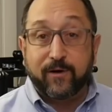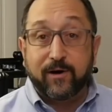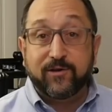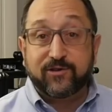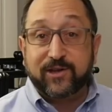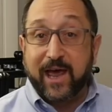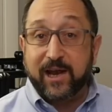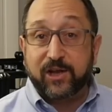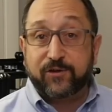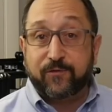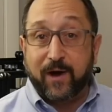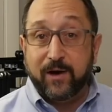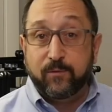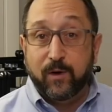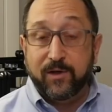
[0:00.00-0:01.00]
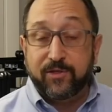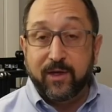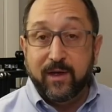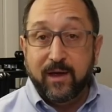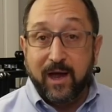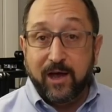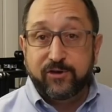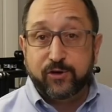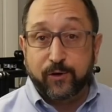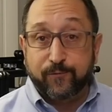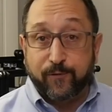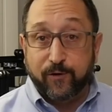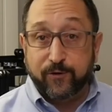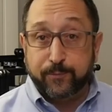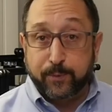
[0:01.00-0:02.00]
very satisfied with as your
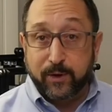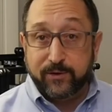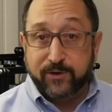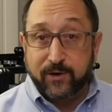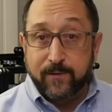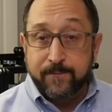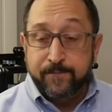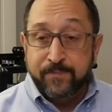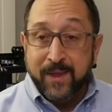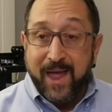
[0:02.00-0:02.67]
first printer.